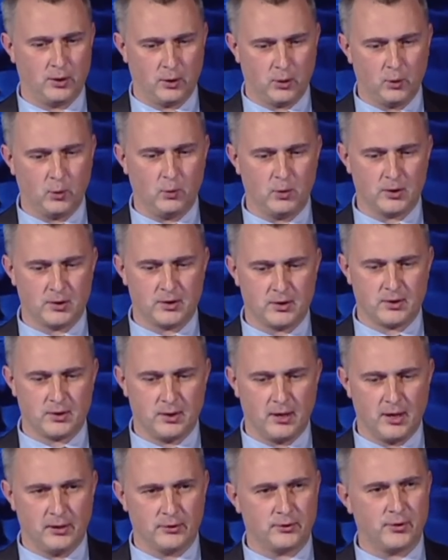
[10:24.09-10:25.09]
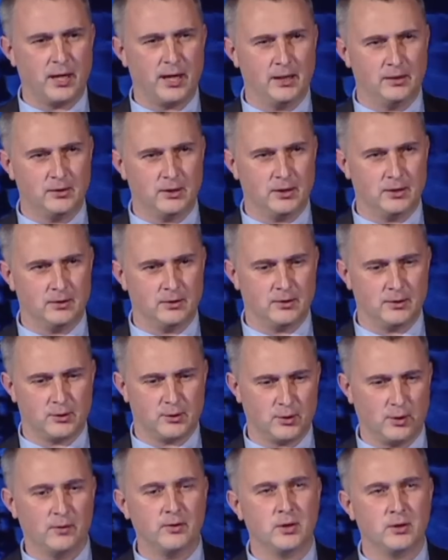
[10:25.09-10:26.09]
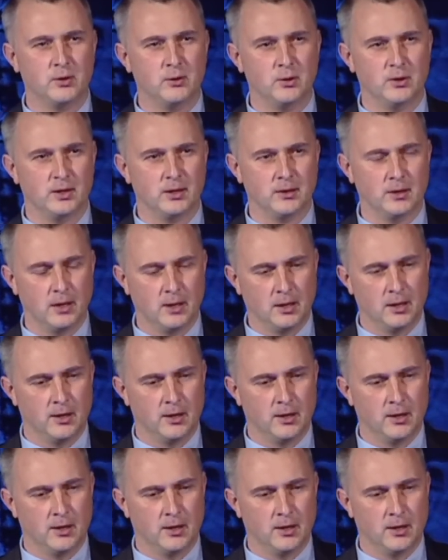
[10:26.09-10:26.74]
who was trained in Soviet Union